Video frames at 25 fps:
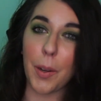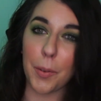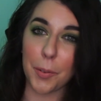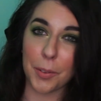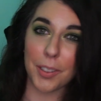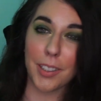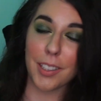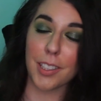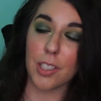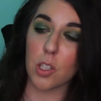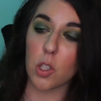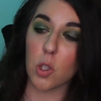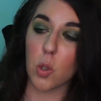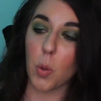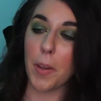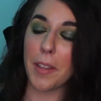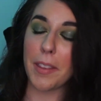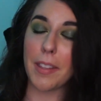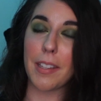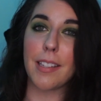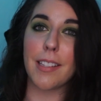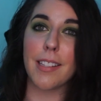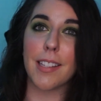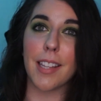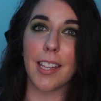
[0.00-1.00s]
I really enjoy
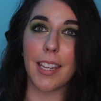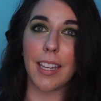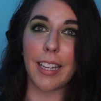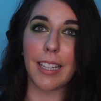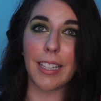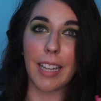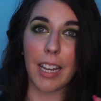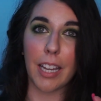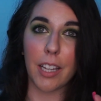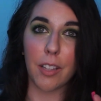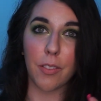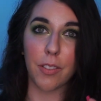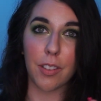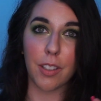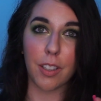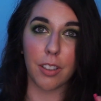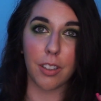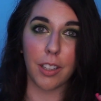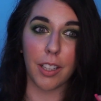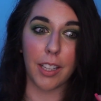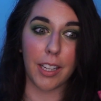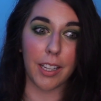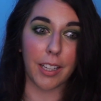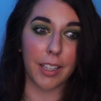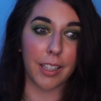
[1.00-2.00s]
these and I
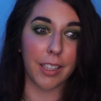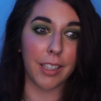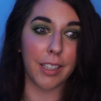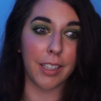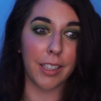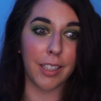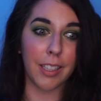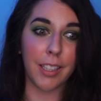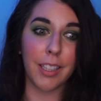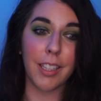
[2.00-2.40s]
feel like